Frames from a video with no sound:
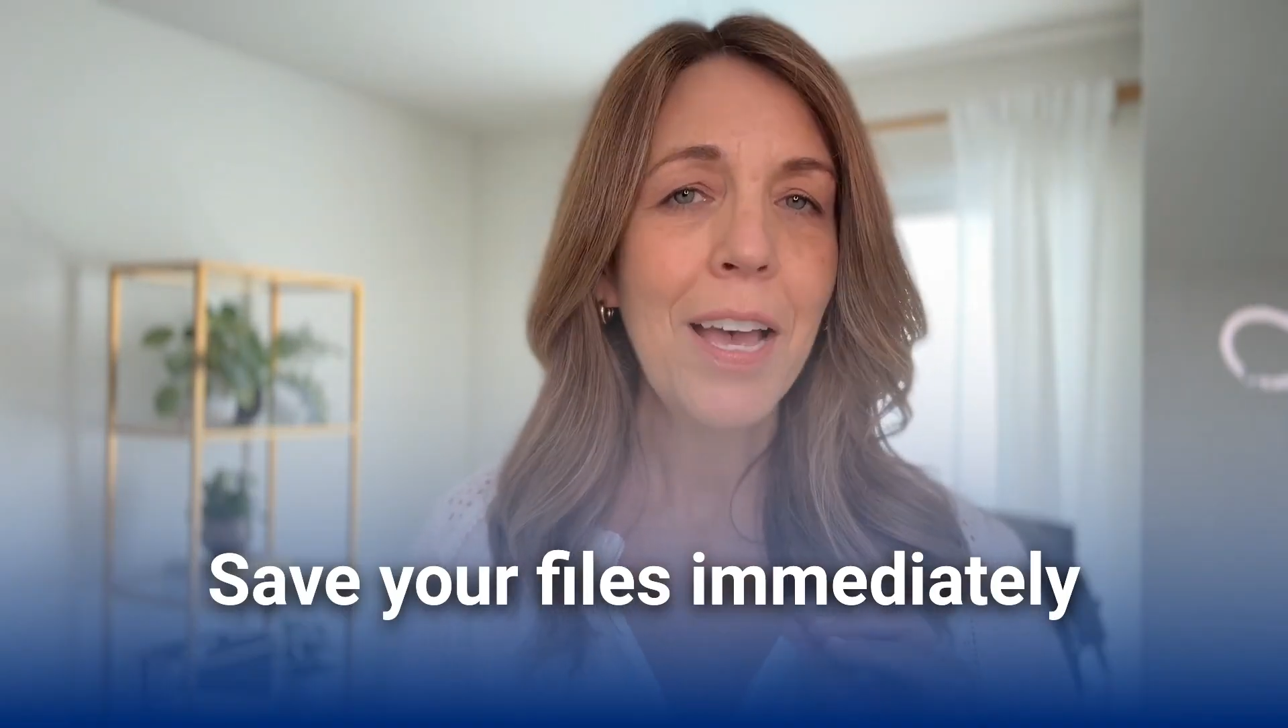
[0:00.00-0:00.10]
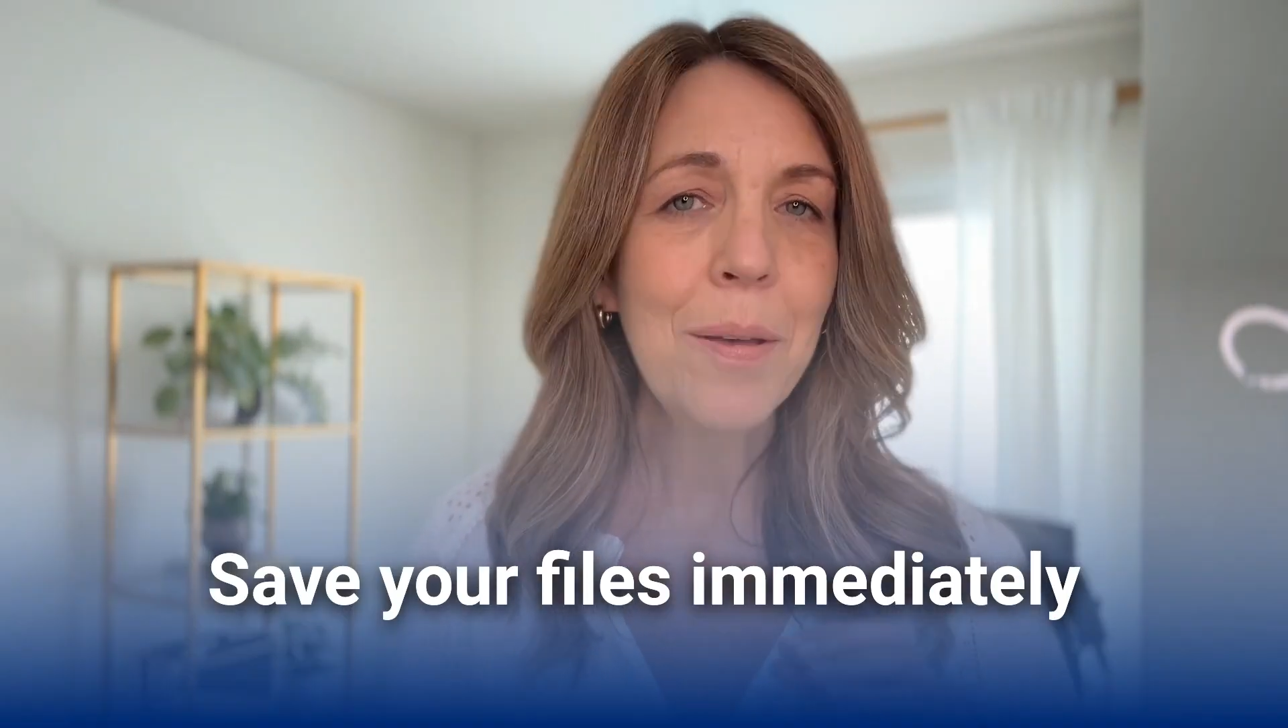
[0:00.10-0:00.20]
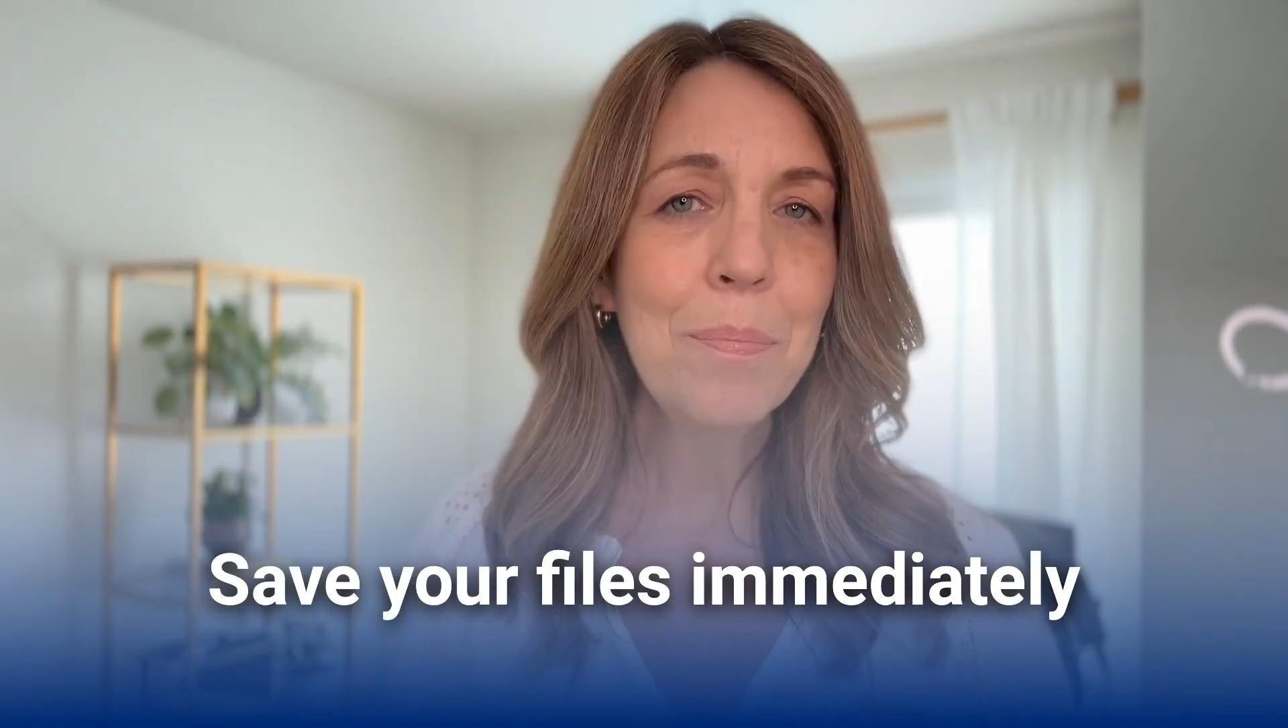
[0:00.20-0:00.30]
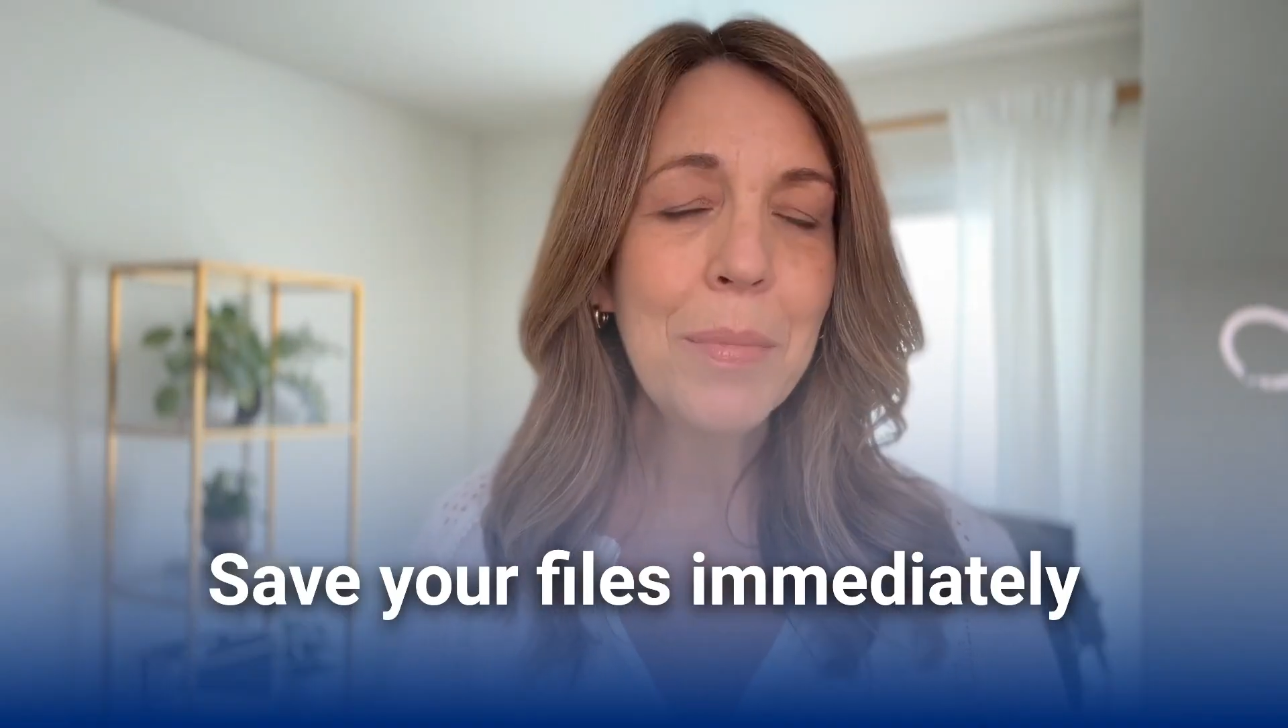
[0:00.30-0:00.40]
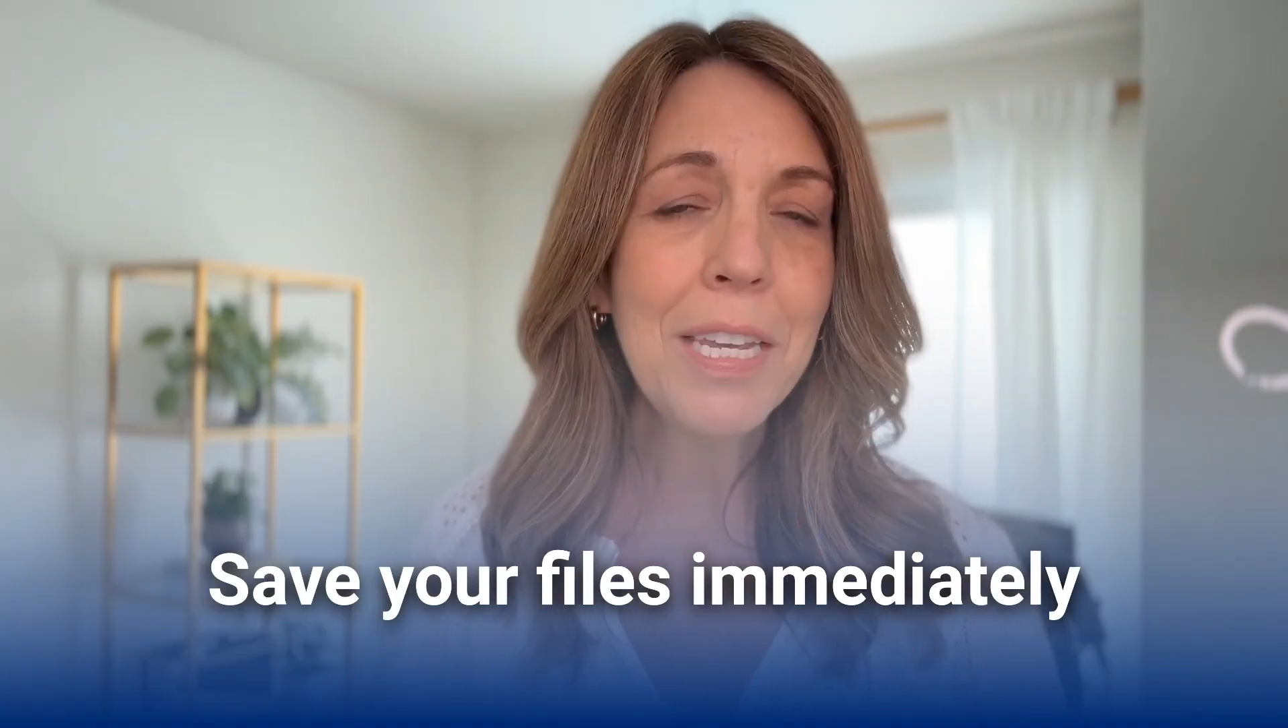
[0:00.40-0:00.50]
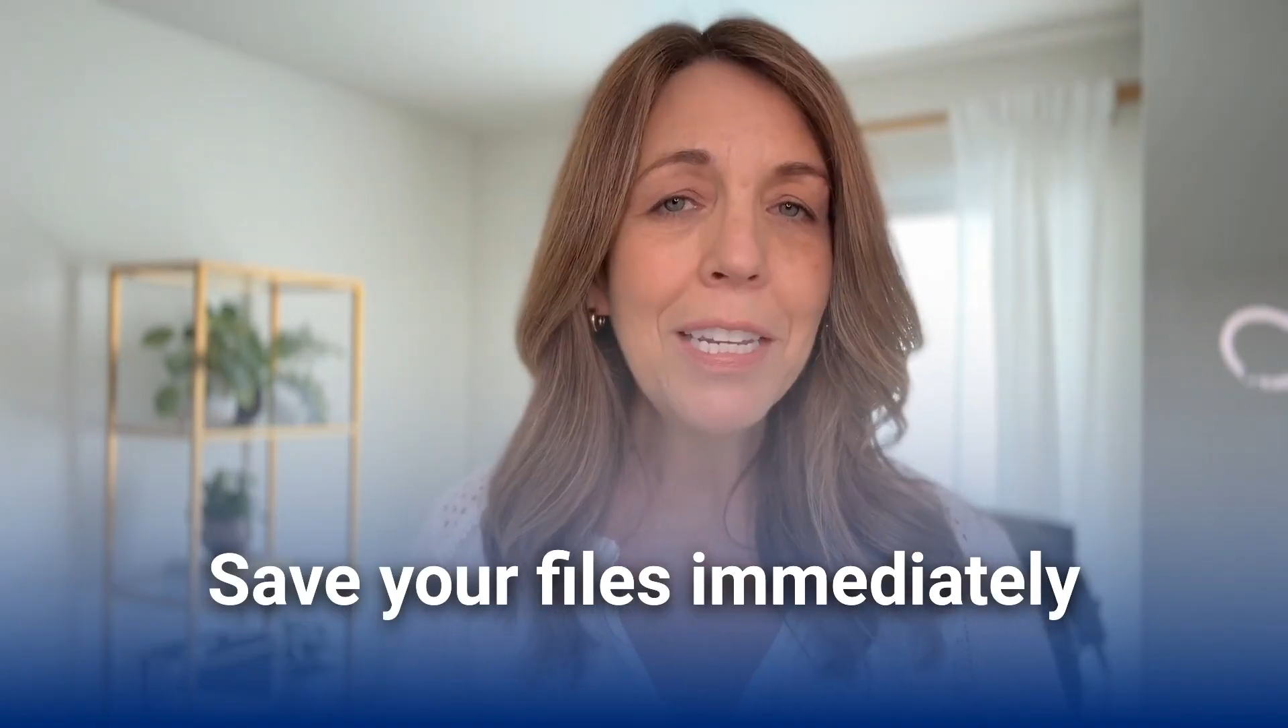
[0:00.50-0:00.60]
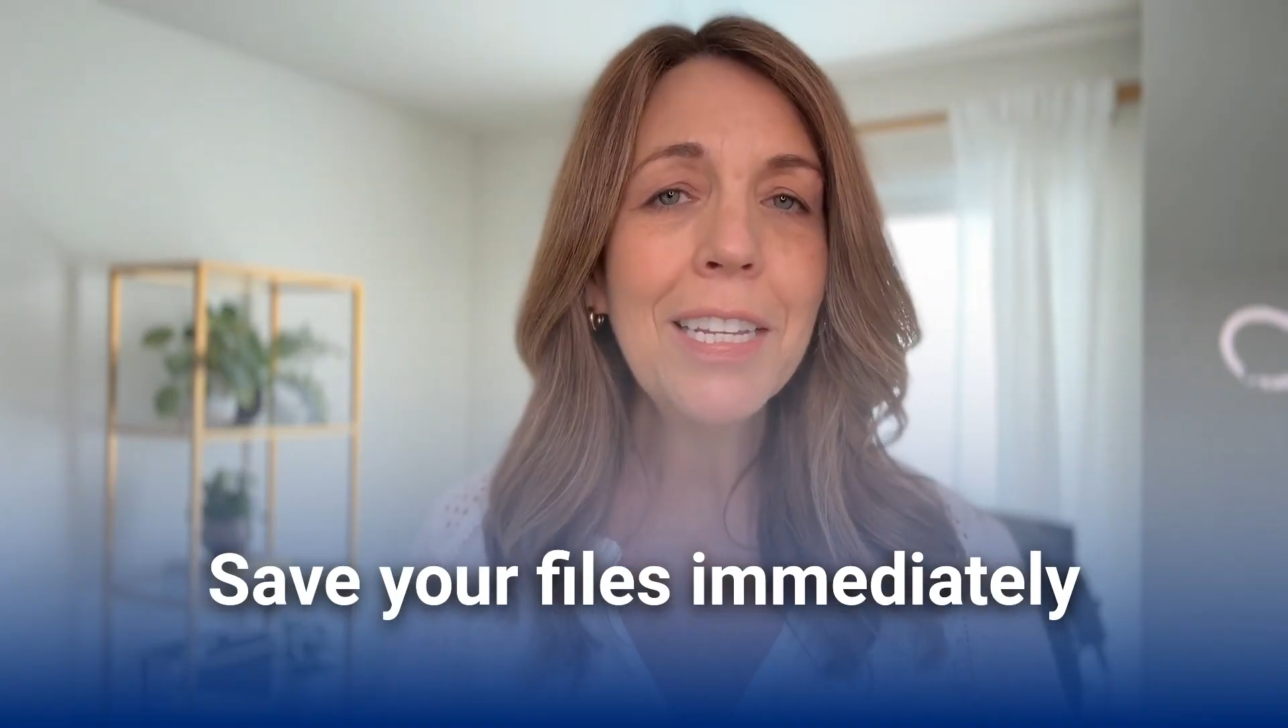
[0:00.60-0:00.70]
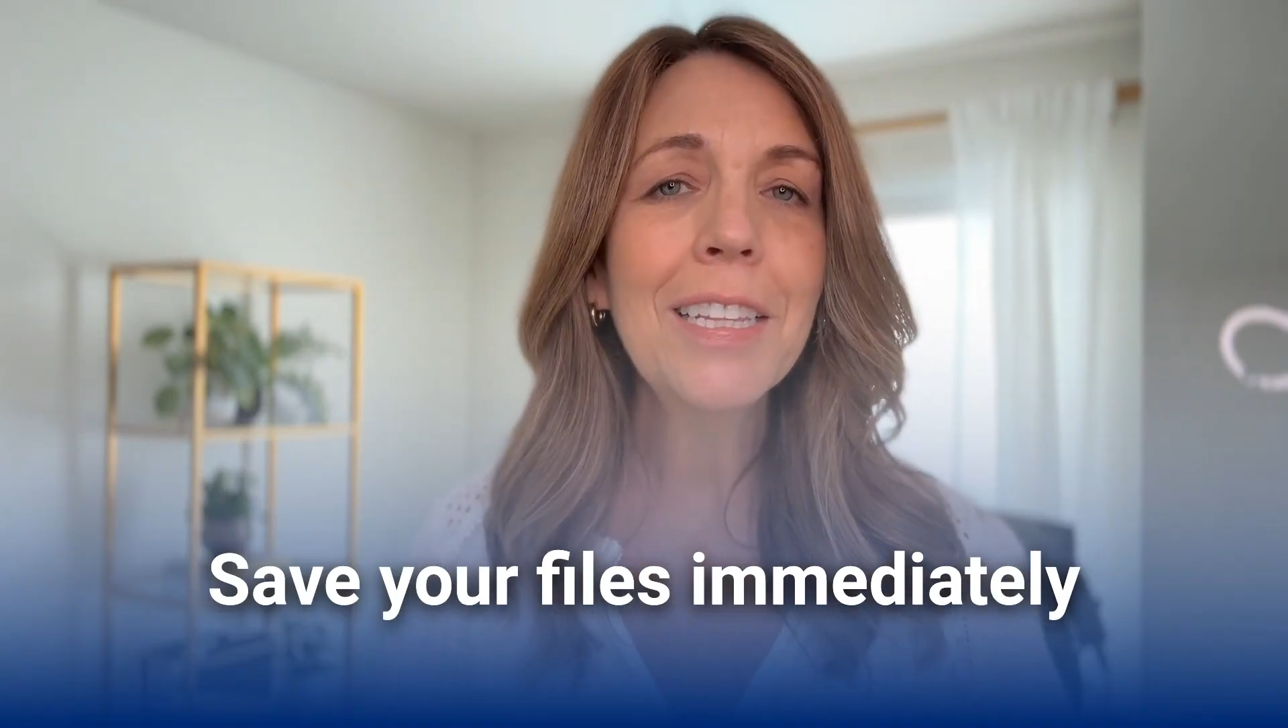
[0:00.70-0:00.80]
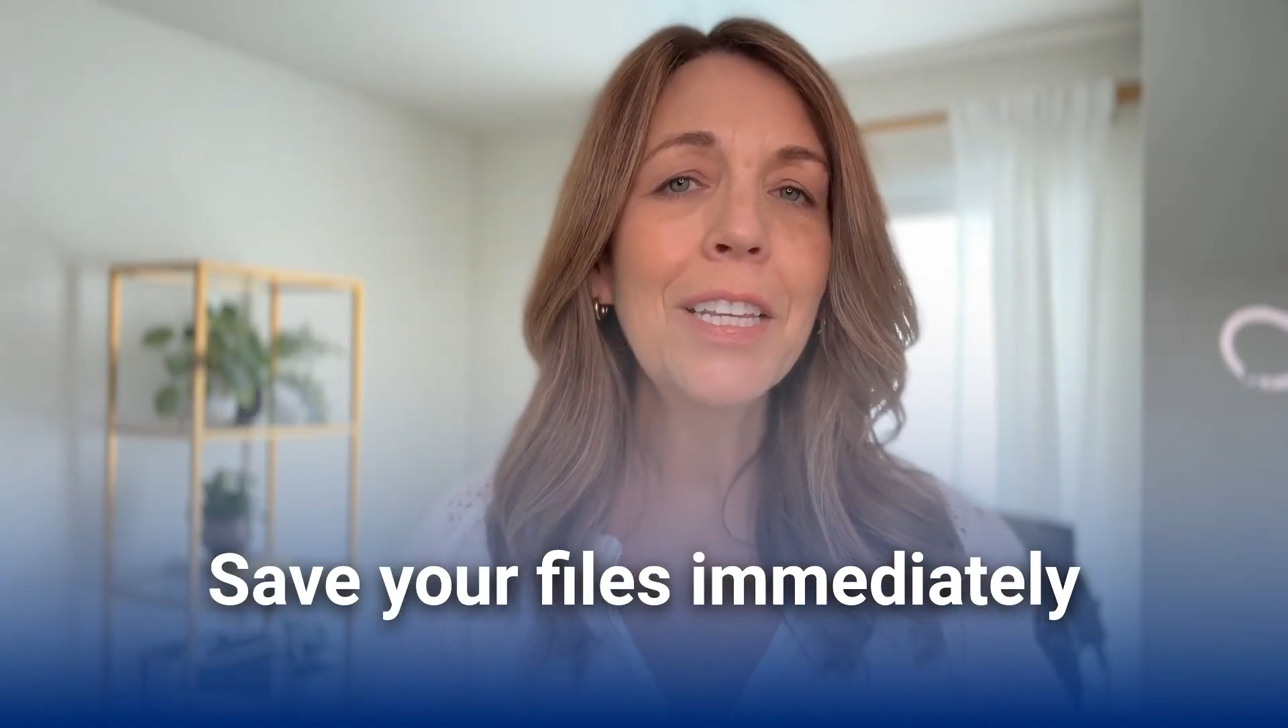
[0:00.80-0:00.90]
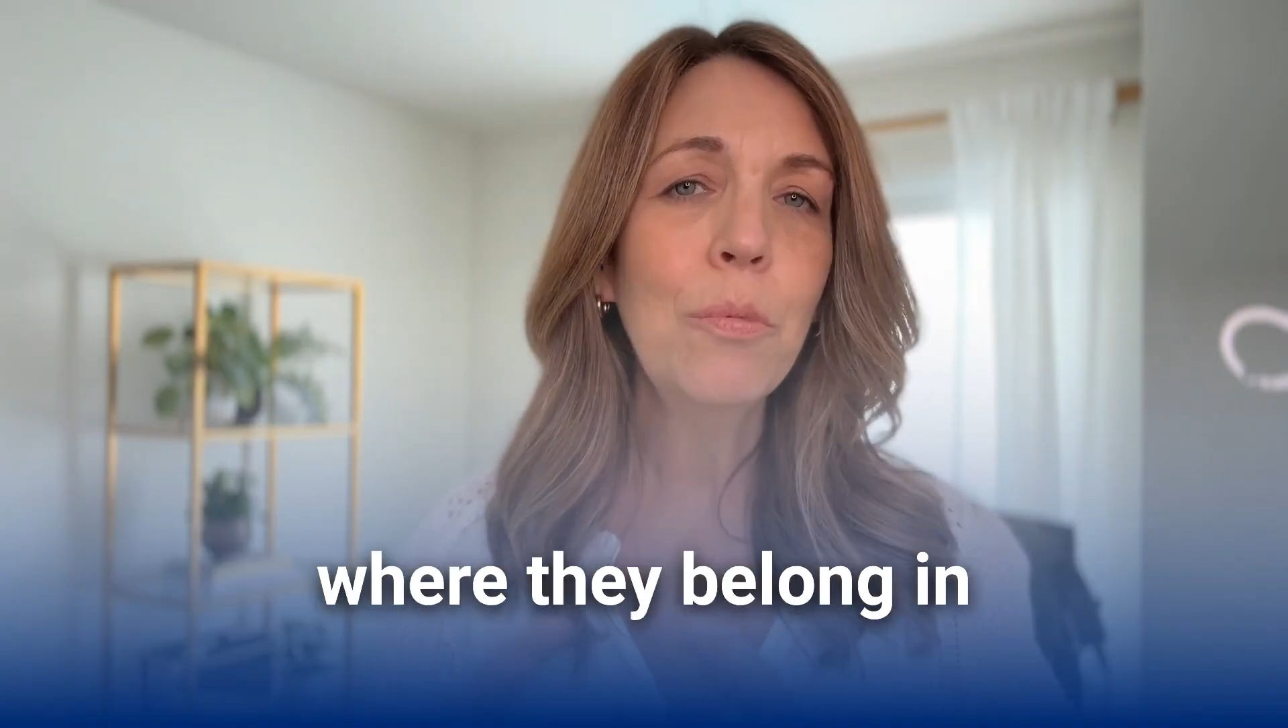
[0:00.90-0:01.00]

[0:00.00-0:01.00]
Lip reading: immediately